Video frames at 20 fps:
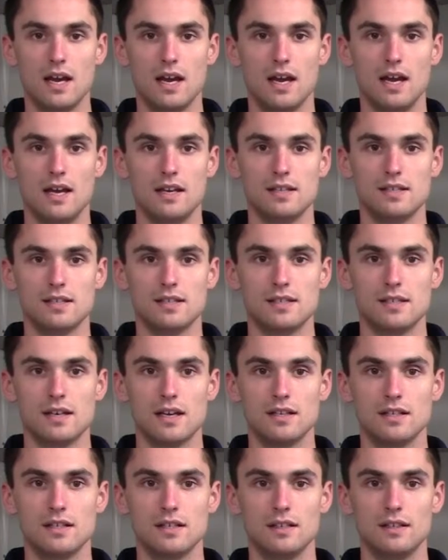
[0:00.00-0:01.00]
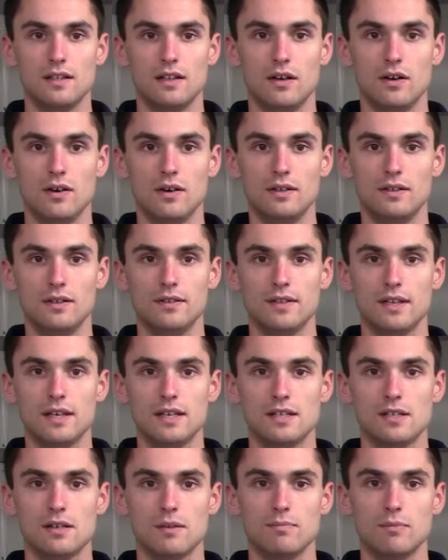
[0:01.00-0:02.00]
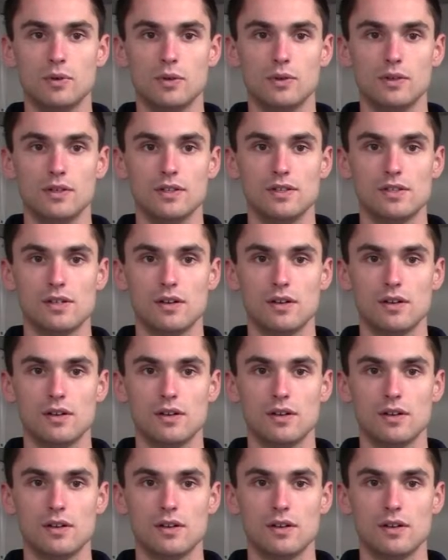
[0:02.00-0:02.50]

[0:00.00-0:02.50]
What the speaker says: It is essential that all of these components